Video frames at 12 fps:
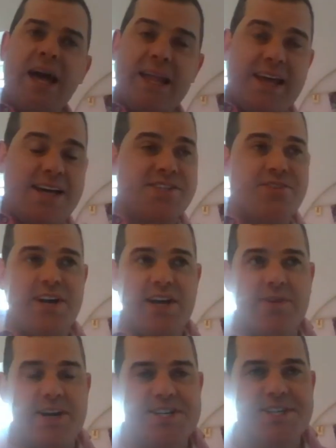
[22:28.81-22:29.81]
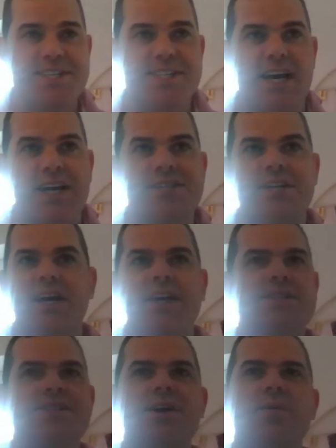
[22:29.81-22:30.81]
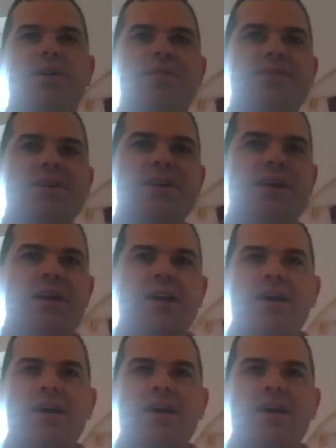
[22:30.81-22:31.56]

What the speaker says: That's a great question, Sanj. Like you so often,